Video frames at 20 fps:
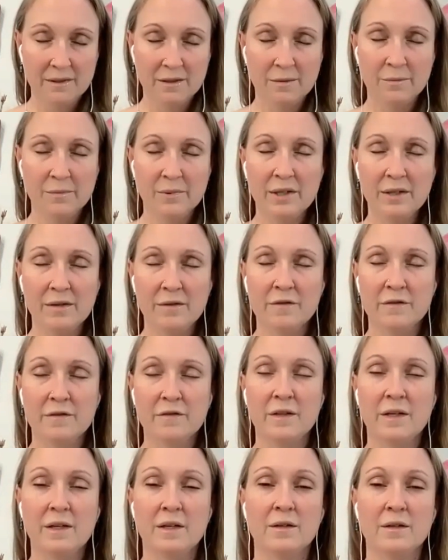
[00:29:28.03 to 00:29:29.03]
simply
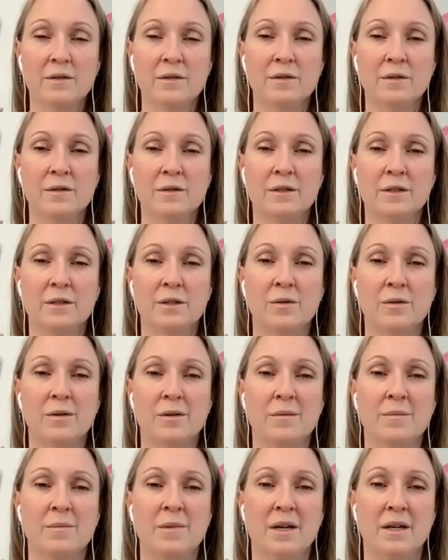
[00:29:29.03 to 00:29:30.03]
feel
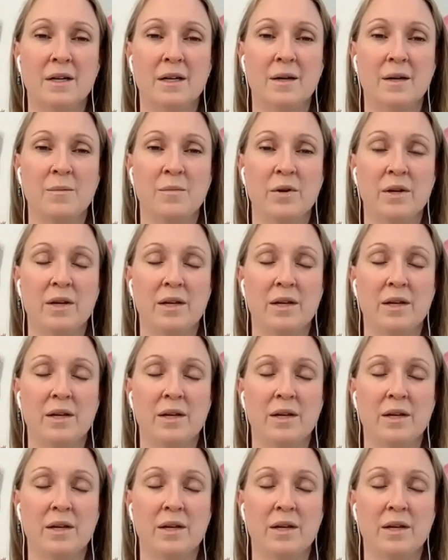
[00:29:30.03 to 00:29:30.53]
your body